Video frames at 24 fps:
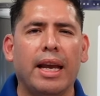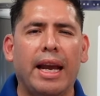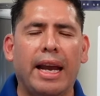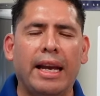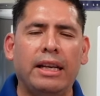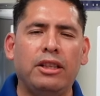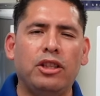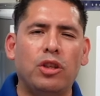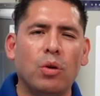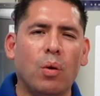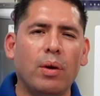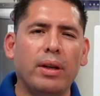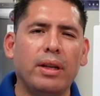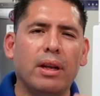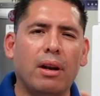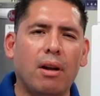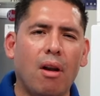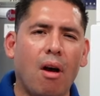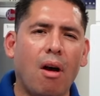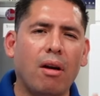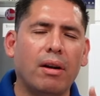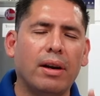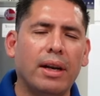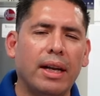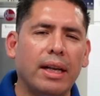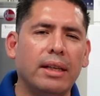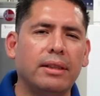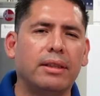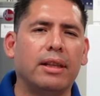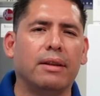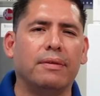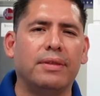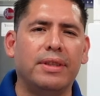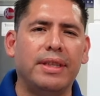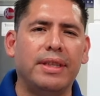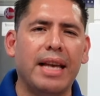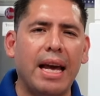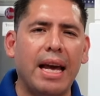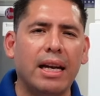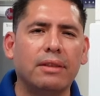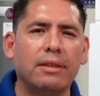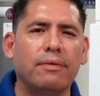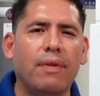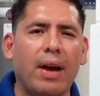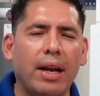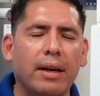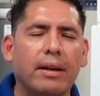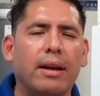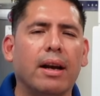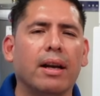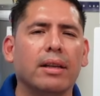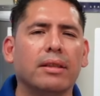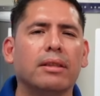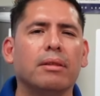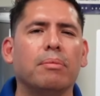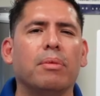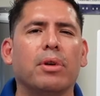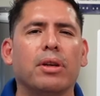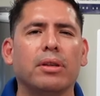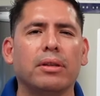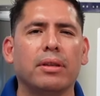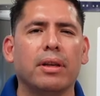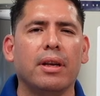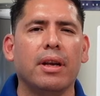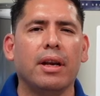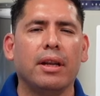and join the long list of satisfied customers